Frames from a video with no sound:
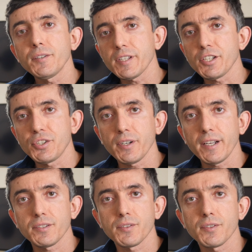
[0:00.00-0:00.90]
you're not sure
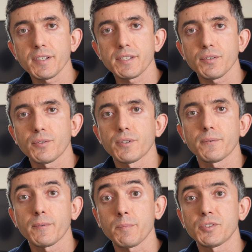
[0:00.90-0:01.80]
how to do this or
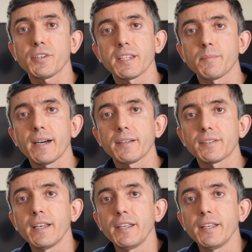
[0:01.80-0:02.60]
what I'm talking about,